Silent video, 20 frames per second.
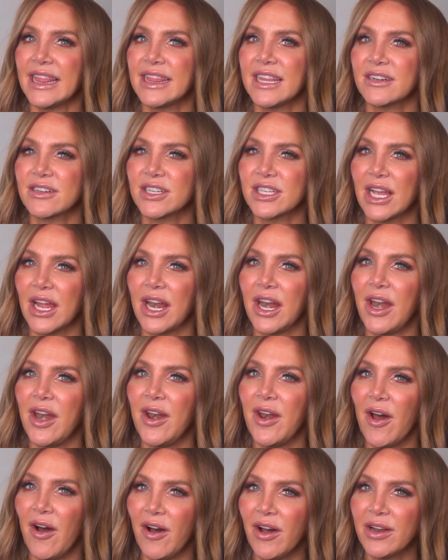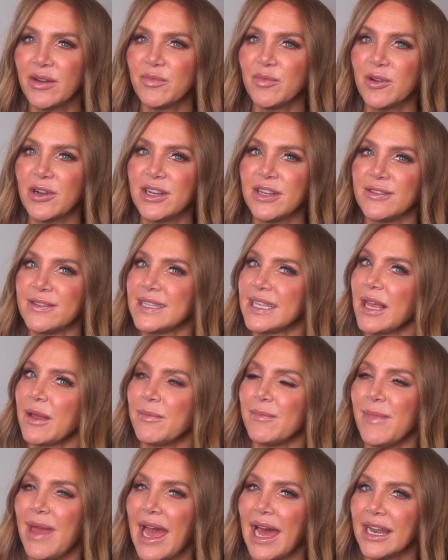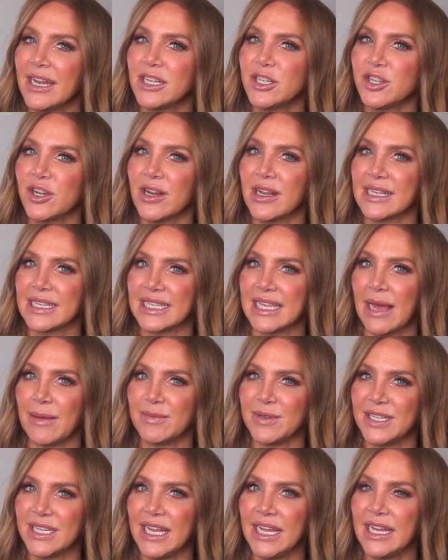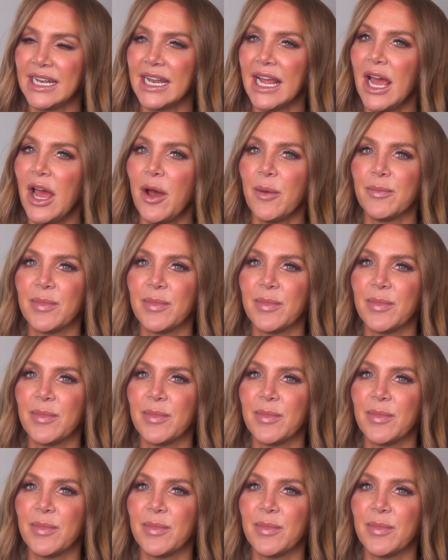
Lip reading: There's a non-producing manager exception,